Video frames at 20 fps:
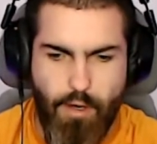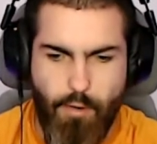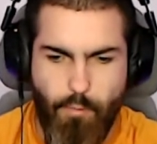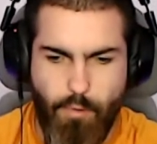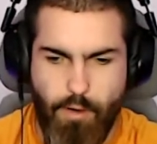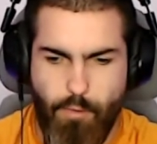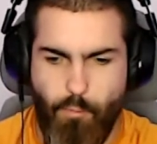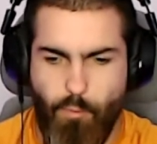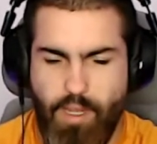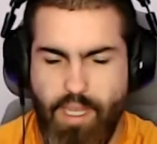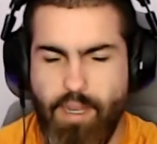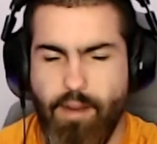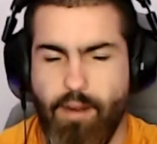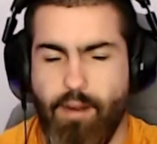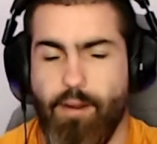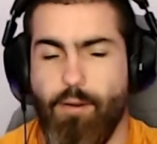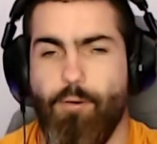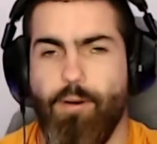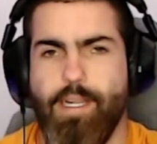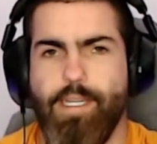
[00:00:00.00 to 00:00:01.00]
where we are
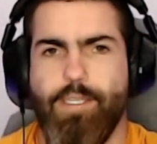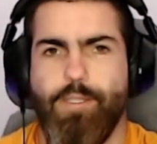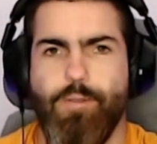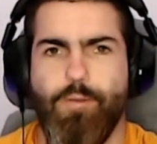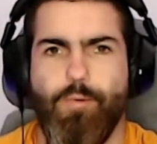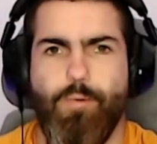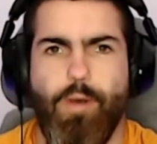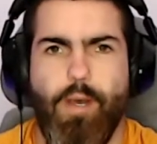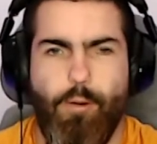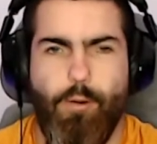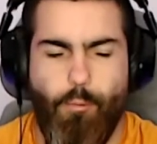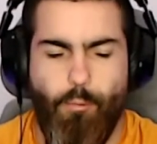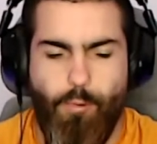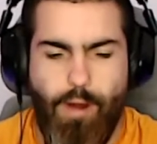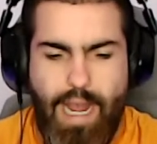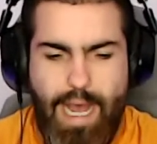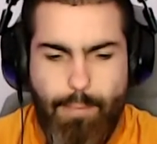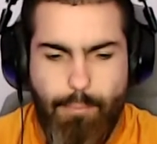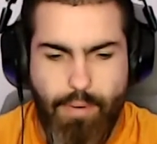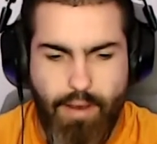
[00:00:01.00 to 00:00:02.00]
going to
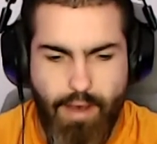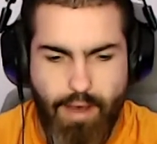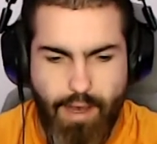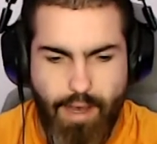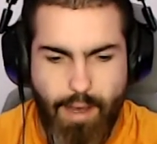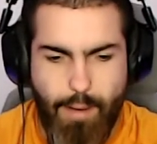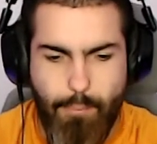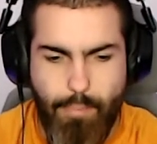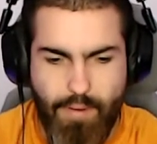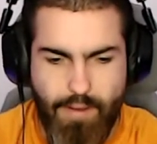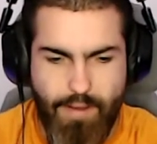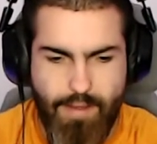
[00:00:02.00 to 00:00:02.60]
wrap up